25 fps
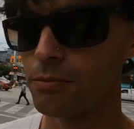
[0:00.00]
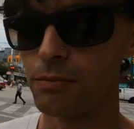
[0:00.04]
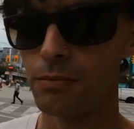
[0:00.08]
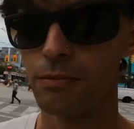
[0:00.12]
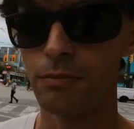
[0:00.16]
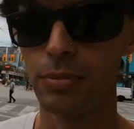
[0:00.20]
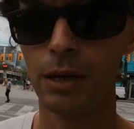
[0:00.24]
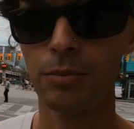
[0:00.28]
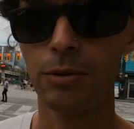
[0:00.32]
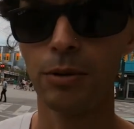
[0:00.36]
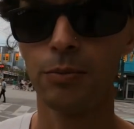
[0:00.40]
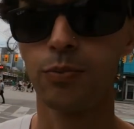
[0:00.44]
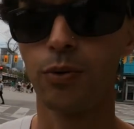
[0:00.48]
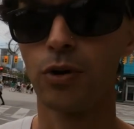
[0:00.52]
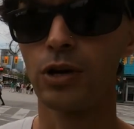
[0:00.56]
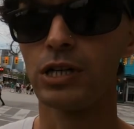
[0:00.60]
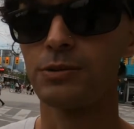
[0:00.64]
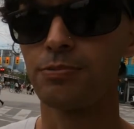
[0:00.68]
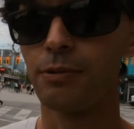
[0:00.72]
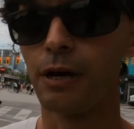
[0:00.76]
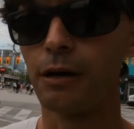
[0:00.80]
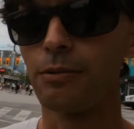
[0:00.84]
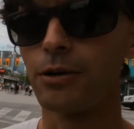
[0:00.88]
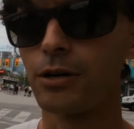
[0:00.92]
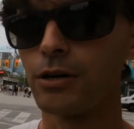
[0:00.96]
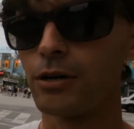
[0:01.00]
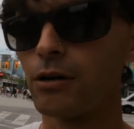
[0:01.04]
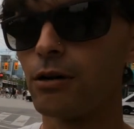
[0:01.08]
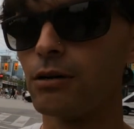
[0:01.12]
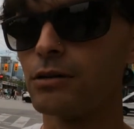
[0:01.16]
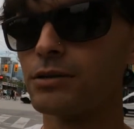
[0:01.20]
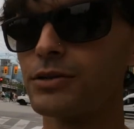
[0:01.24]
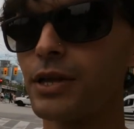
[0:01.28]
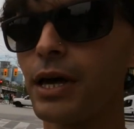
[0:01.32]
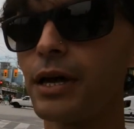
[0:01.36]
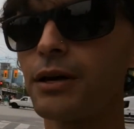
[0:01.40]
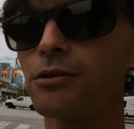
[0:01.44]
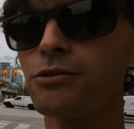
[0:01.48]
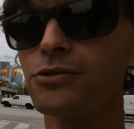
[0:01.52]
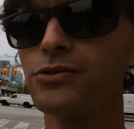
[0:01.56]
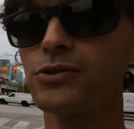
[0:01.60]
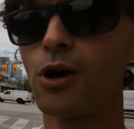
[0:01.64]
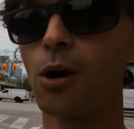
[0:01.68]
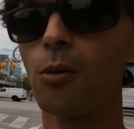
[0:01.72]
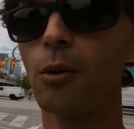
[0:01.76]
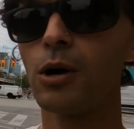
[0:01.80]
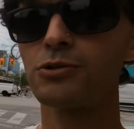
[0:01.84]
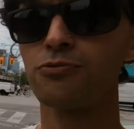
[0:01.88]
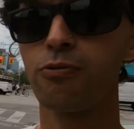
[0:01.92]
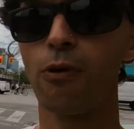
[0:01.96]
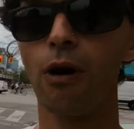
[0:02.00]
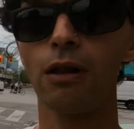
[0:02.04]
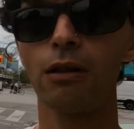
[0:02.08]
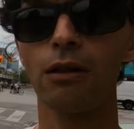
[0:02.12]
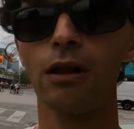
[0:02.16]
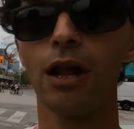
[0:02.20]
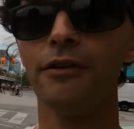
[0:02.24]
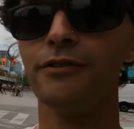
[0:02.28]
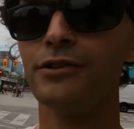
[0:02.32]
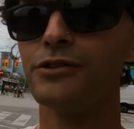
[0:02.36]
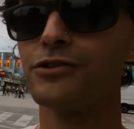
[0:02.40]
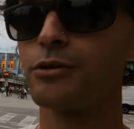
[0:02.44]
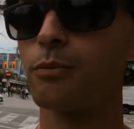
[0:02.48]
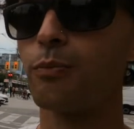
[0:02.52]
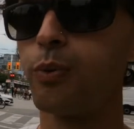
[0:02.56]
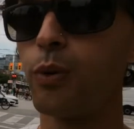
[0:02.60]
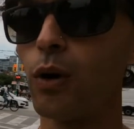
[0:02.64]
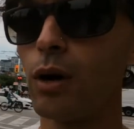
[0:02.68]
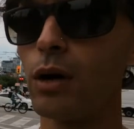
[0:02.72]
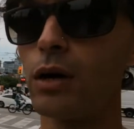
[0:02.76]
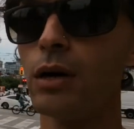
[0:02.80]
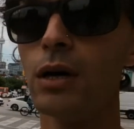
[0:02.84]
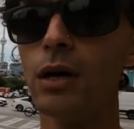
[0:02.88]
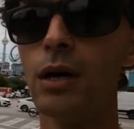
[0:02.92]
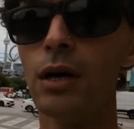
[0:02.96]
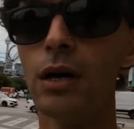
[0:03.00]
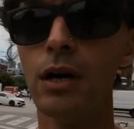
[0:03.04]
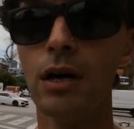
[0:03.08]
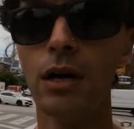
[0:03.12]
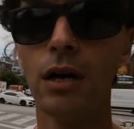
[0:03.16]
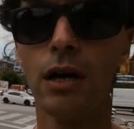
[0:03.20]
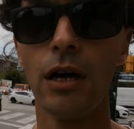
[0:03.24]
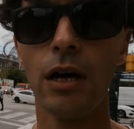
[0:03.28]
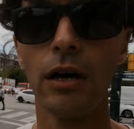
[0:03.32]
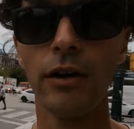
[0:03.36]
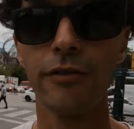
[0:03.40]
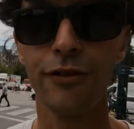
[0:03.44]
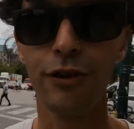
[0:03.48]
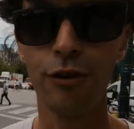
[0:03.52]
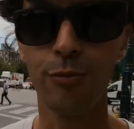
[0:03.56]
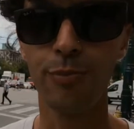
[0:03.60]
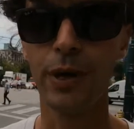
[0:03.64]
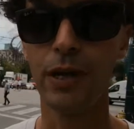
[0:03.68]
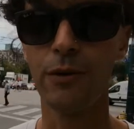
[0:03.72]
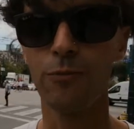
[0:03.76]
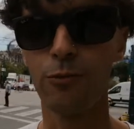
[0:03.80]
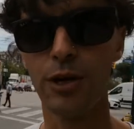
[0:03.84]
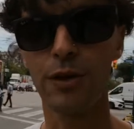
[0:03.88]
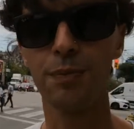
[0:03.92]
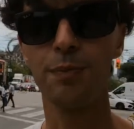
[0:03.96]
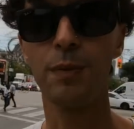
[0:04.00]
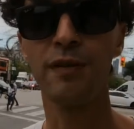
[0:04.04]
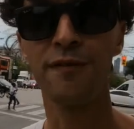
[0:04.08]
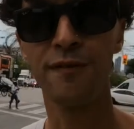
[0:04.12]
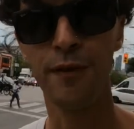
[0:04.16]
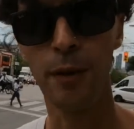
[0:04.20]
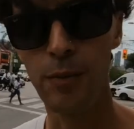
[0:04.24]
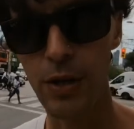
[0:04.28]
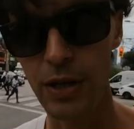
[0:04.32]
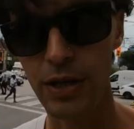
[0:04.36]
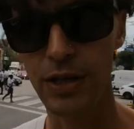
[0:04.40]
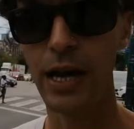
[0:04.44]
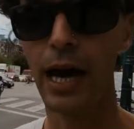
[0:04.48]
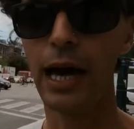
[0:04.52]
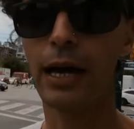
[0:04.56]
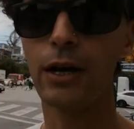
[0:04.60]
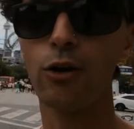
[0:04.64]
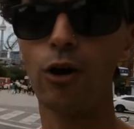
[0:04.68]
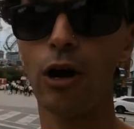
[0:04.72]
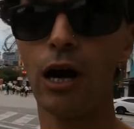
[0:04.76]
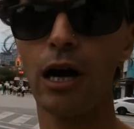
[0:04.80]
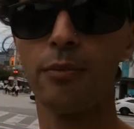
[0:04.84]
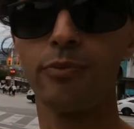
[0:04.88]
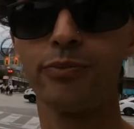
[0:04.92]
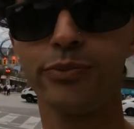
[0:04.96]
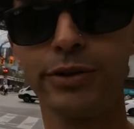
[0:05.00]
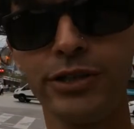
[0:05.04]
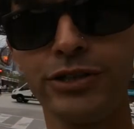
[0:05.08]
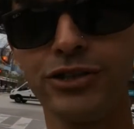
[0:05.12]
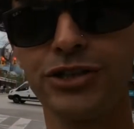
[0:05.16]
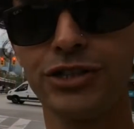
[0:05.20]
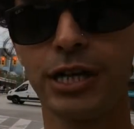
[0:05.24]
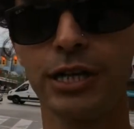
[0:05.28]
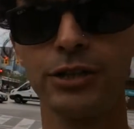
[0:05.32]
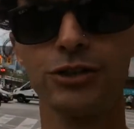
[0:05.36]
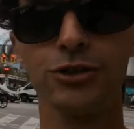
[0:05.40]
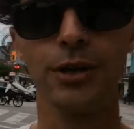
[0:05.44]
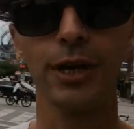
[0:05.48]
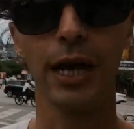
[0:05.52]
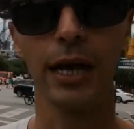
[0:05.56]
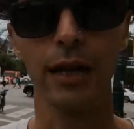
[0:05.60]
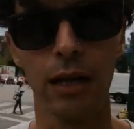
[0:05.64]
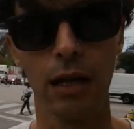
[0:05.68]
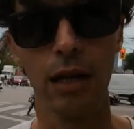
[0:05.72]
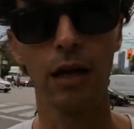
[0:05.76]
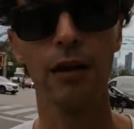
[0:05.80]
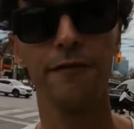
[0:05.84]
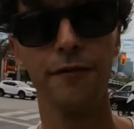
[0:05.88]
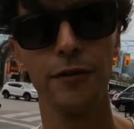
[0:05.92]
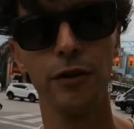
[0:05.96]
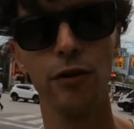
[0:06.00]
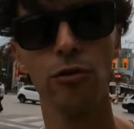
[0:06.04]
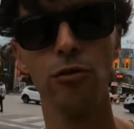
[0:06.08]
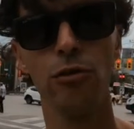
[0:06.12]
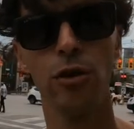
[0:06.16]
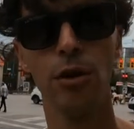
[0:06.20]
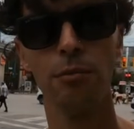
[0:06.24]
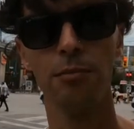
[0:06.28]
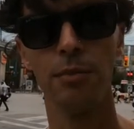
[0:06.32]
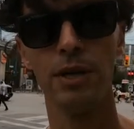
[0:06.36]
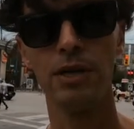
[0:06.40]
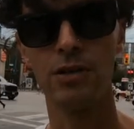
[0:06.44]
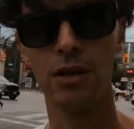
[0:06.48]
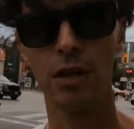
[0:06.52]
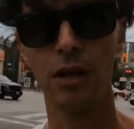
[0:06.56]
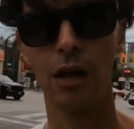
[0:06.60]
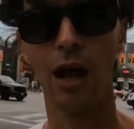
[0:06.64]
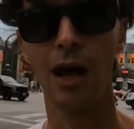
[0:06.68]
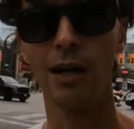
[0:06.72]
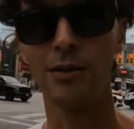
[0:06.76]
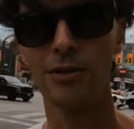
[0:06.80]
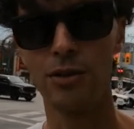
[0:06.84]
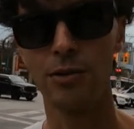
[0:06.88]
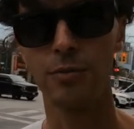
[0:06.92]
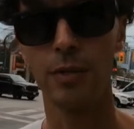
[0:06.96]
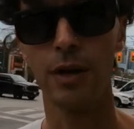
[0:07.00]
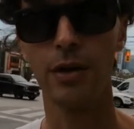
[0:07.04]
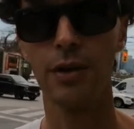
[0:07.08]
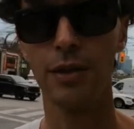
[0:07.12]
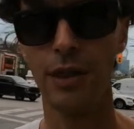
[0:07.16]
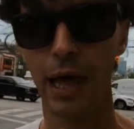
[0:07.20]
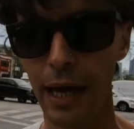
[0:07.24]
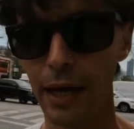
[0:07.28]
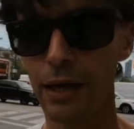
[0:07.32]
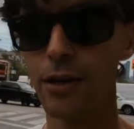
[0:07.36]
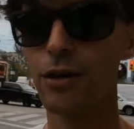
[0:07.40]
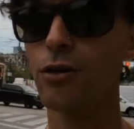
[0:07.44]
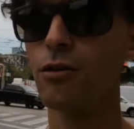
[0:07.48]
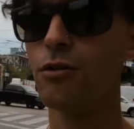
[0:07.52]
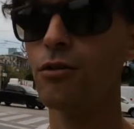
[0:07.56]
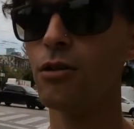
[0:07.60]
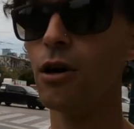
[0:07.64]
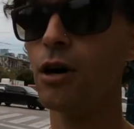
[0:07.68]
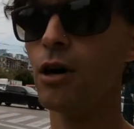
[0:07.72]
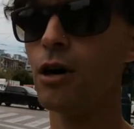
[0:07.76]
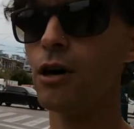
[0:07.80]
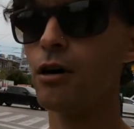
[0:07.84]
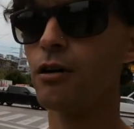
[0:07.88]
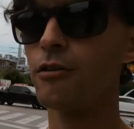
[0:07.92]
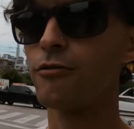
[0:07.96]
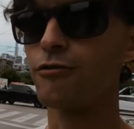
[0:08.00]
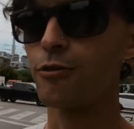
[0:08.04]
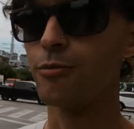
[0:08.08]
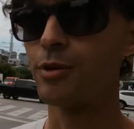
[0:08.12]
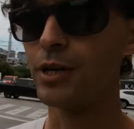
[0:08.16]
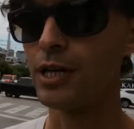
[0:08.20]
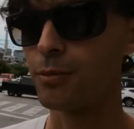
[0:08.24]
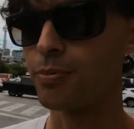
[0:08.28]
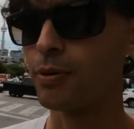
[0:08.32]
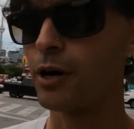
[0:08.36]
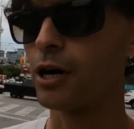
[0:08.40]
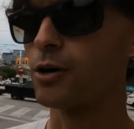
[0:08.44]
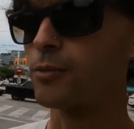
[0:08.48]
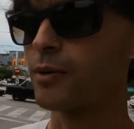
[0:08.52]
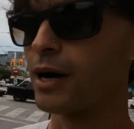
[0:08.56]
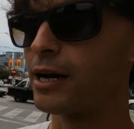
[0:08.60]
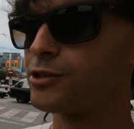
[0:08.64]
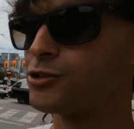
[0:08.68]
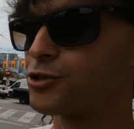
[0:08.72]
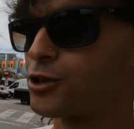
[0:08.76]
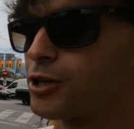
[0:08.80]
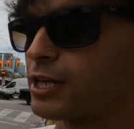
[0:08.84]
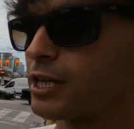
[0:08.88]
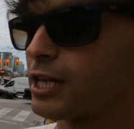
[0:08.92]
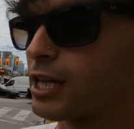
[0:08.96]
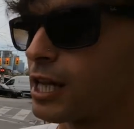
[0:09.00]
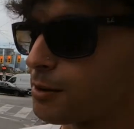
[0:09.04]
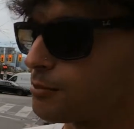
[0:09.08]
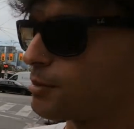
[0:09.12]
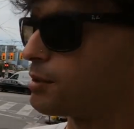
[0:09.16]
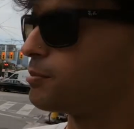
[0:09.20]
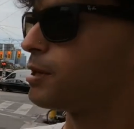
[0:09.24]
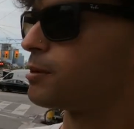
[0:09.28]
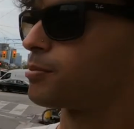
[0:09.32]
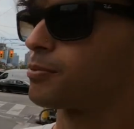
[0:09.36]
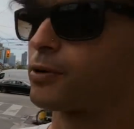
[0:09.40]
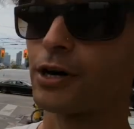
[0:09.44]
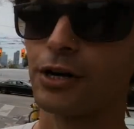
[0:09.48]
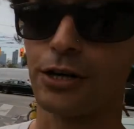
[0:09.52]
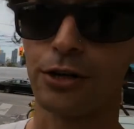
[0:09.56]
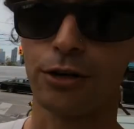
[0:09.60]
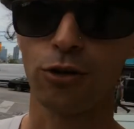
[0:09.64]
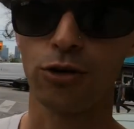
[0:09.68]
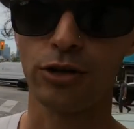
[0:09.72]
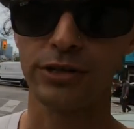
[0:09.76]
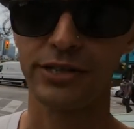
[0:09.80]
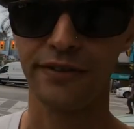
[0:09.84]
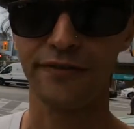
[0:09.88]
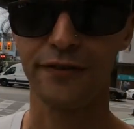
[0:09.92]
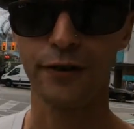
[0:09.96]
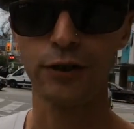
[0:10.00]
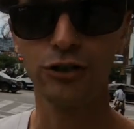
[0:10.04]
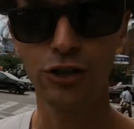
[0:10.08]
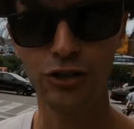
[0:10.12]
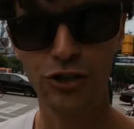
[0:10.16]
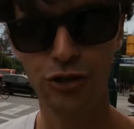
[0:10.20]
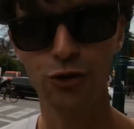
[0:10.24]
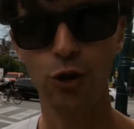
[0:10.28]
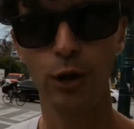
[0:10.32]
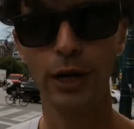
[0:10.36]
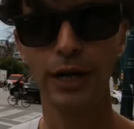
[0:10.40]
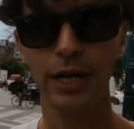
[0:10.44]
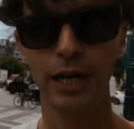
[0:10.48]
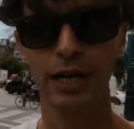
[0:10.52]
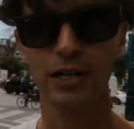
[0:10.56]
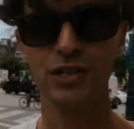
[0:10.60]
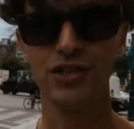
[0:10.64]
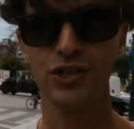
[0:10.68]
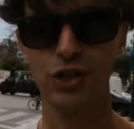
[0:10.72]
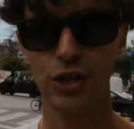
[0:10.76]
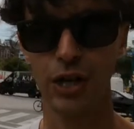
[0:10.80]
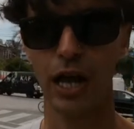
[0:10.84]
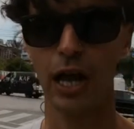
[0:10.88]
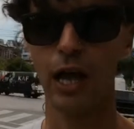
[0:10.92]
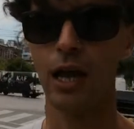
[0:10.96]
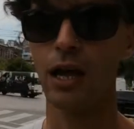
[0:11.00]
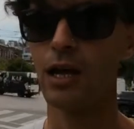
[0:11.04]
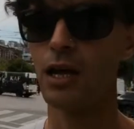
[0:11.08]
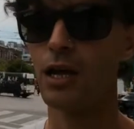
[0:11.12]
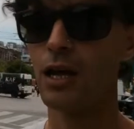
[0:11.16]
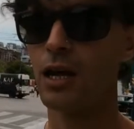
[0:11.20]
Baby boys, baby girls, thank you so much for all the love and support. If you've been with me from the get-go, I appreciate you and I love you. It means a lot to me. Thank you for being a part of my journey, letting me be a part of yours. If you're just joining us today,